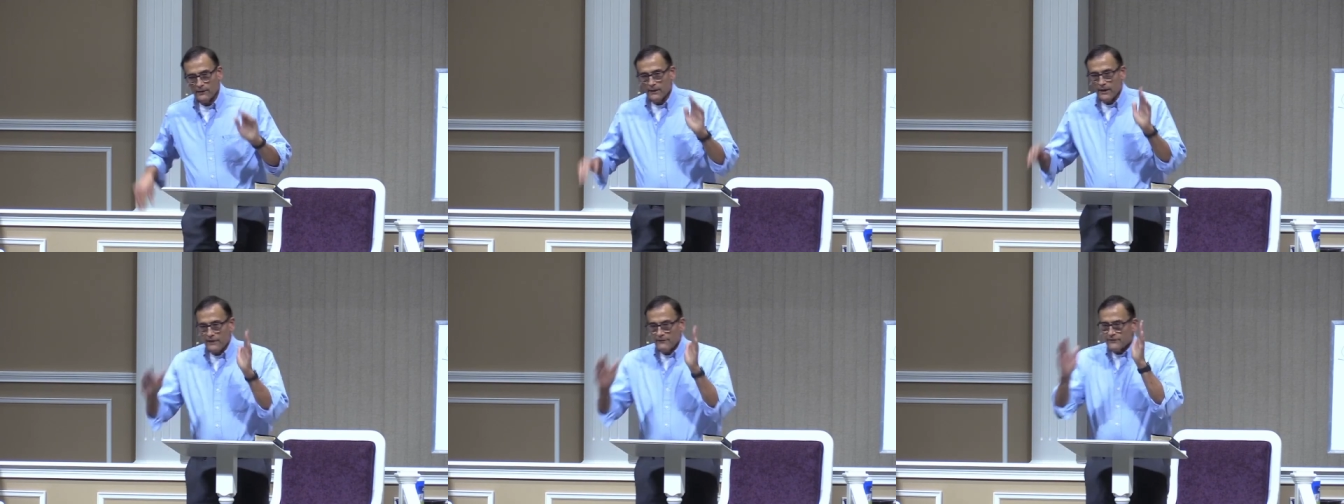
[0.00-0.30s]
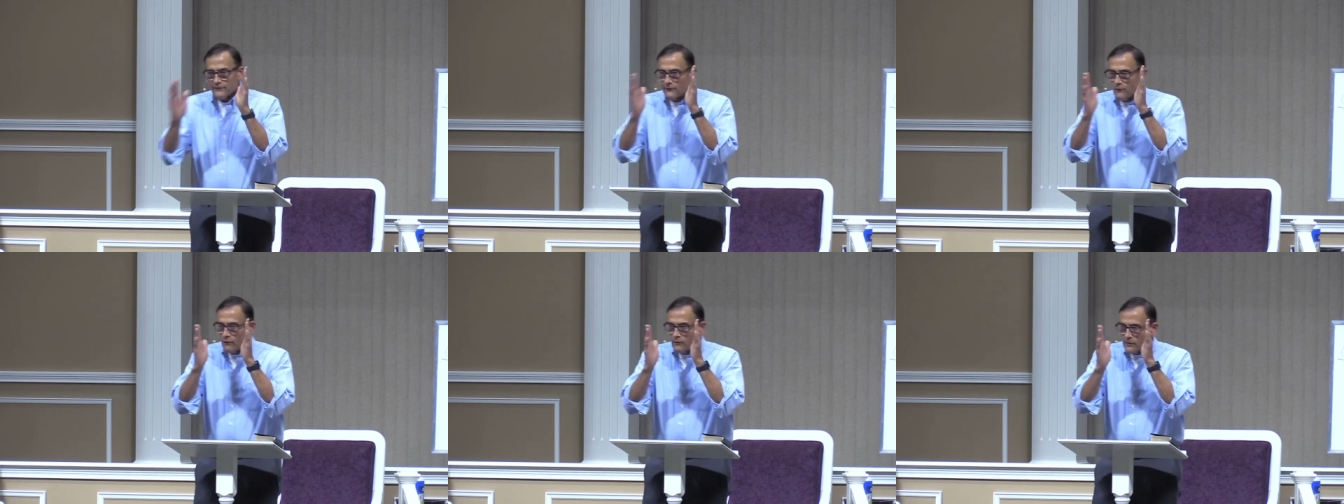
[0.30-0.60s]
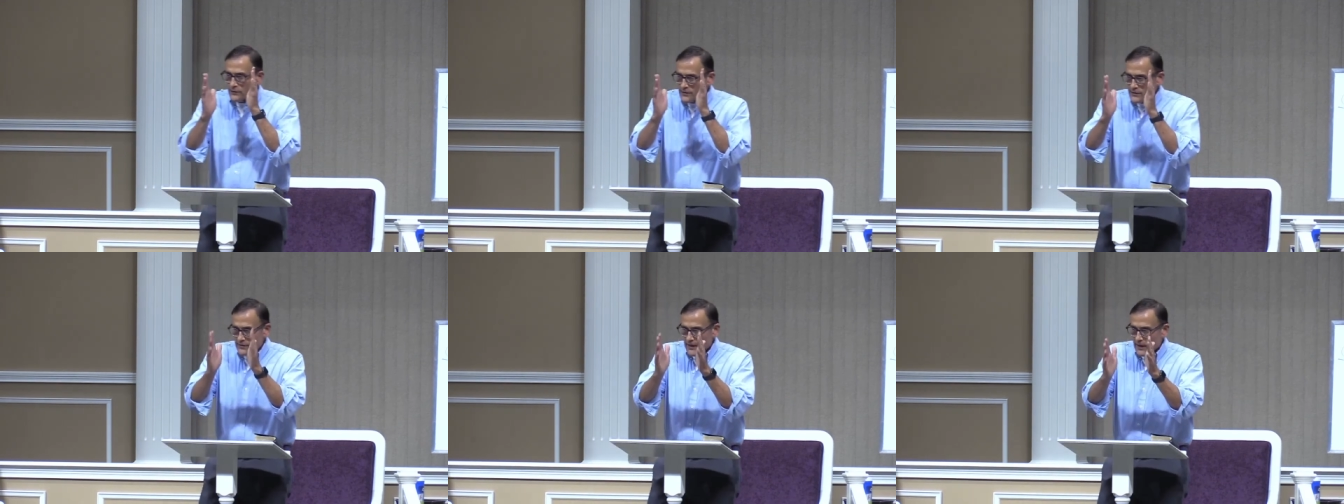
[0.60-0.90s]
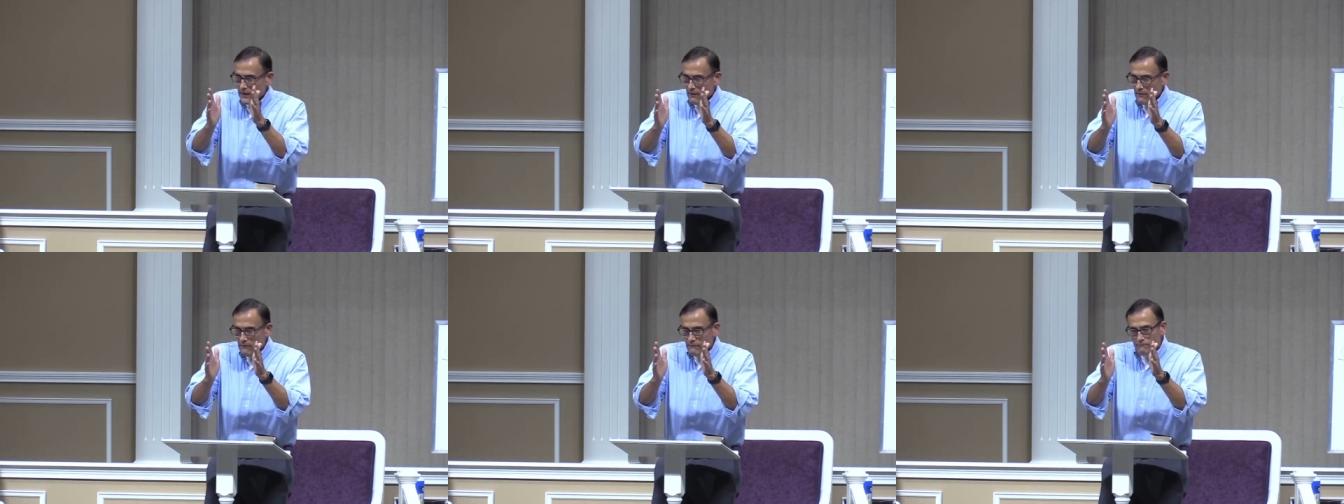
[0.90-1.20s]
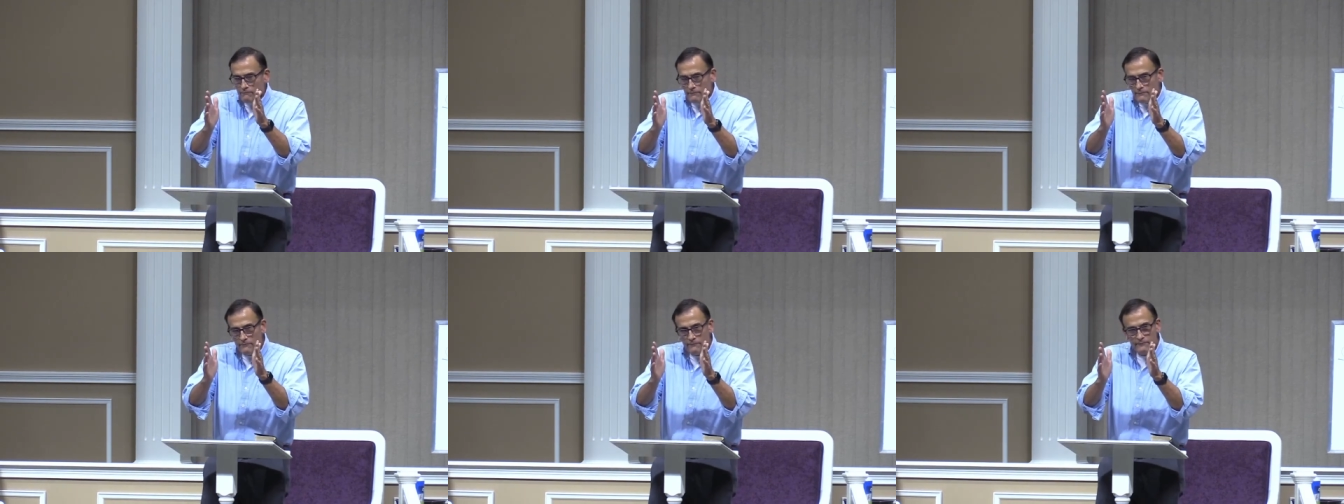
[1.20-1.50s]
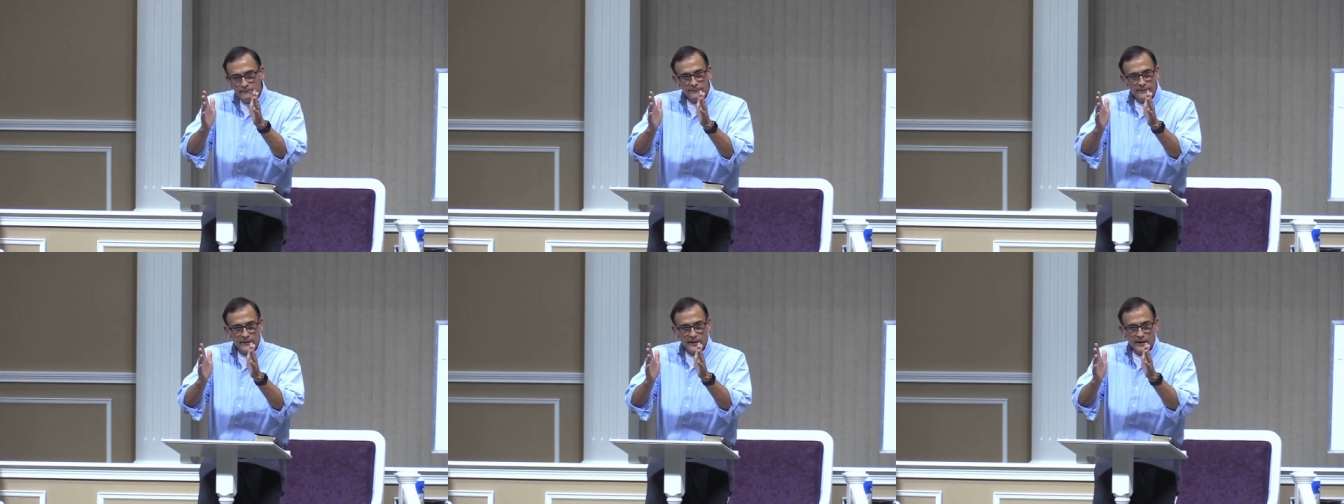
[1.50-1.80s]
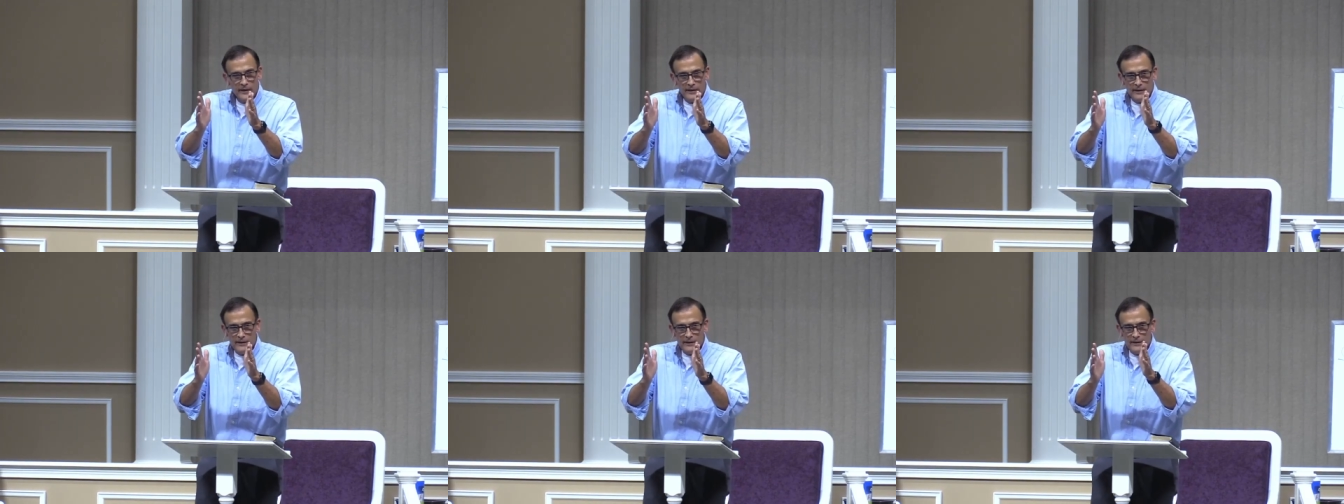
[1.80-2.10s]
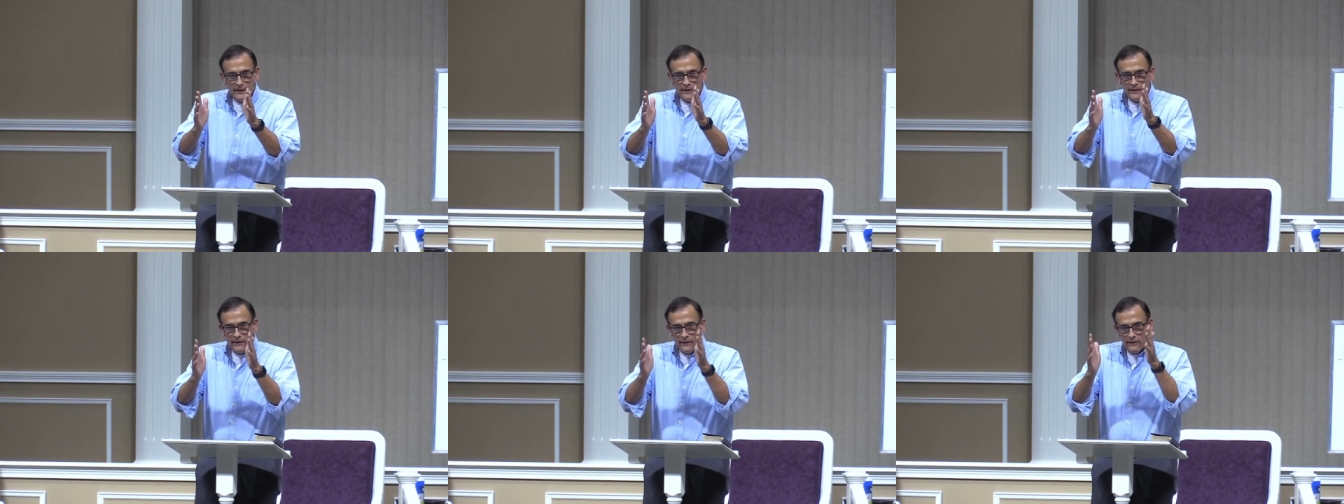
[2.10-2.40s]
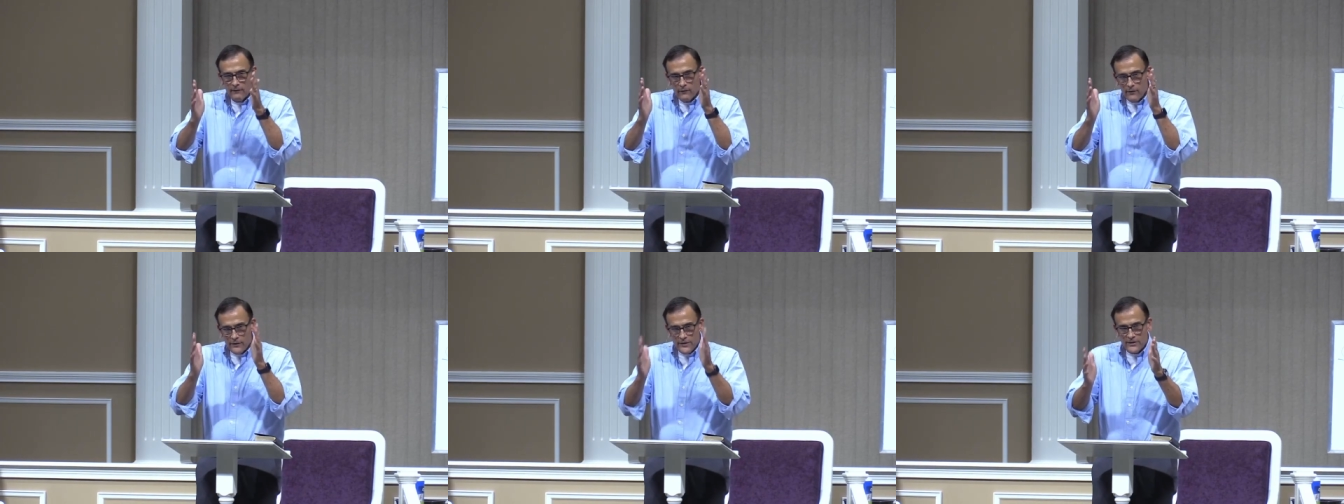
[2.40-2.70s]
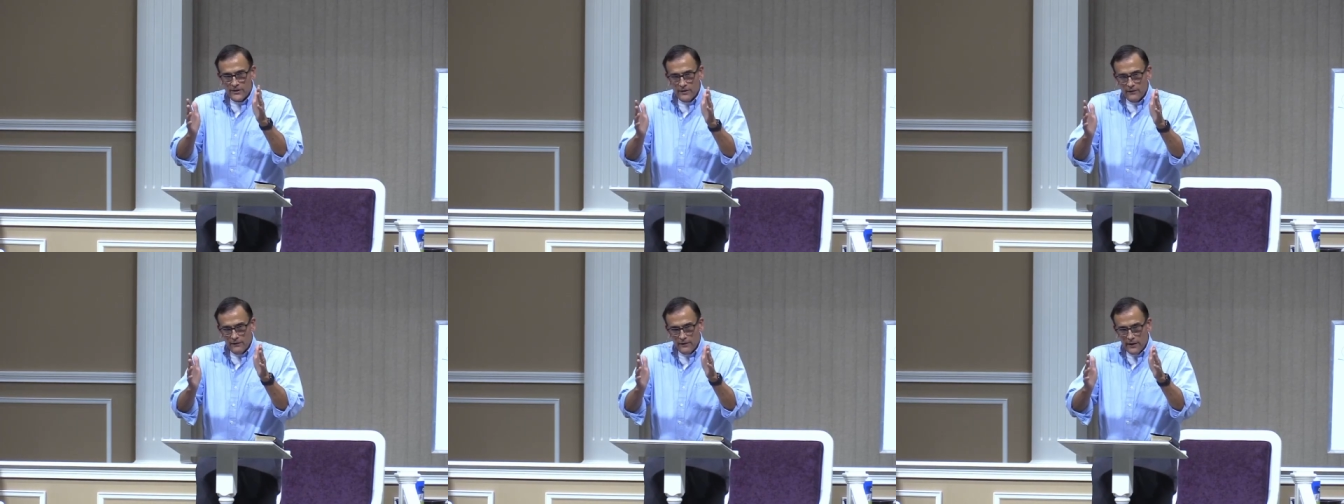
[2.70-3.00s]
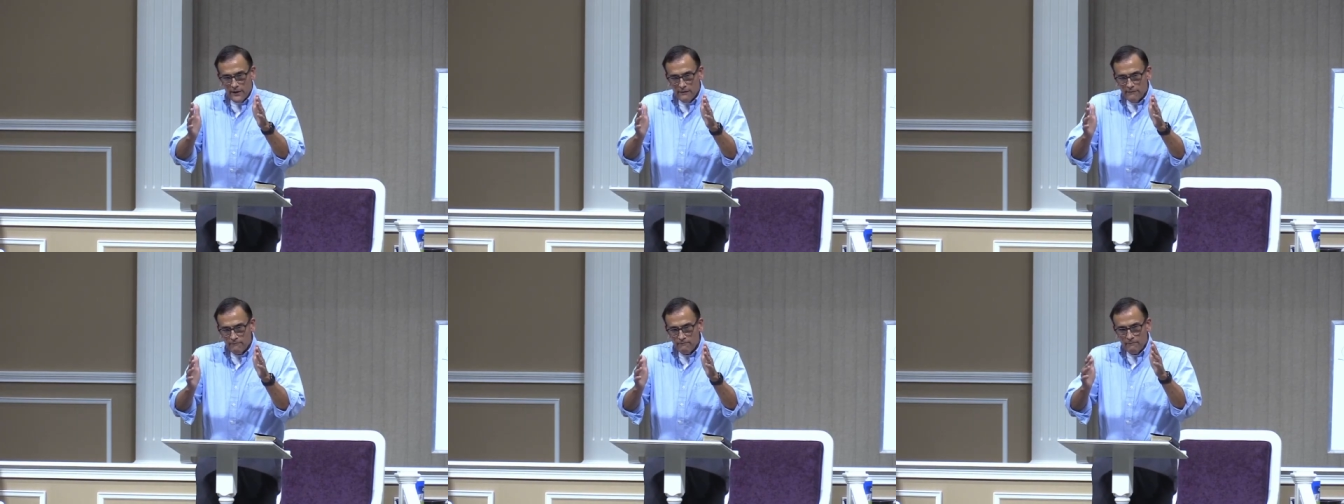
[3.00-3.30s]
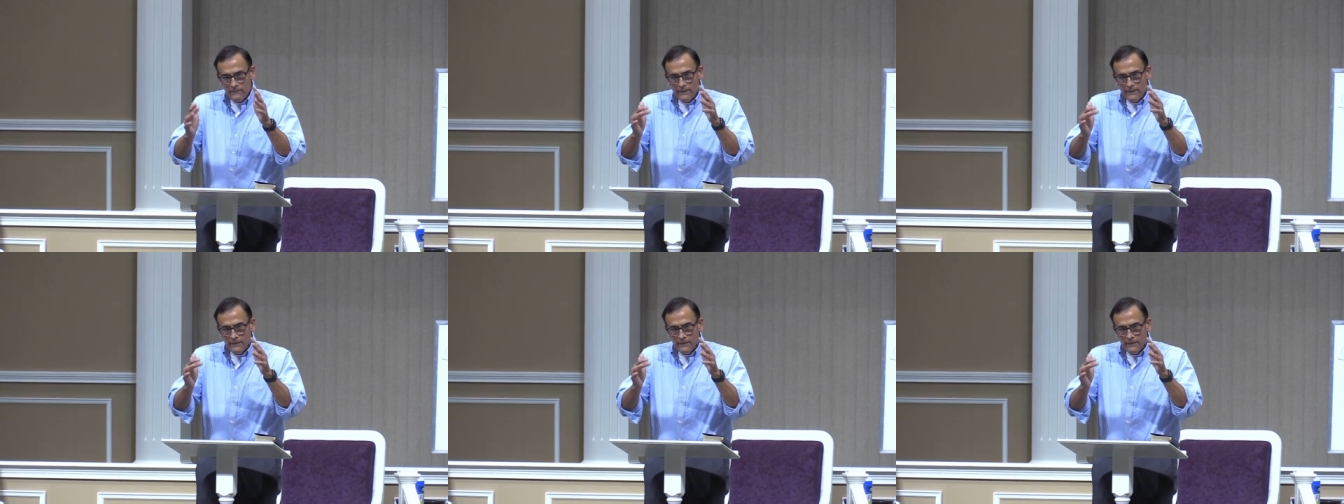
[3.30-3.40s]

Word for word: life's focus now, increasingly,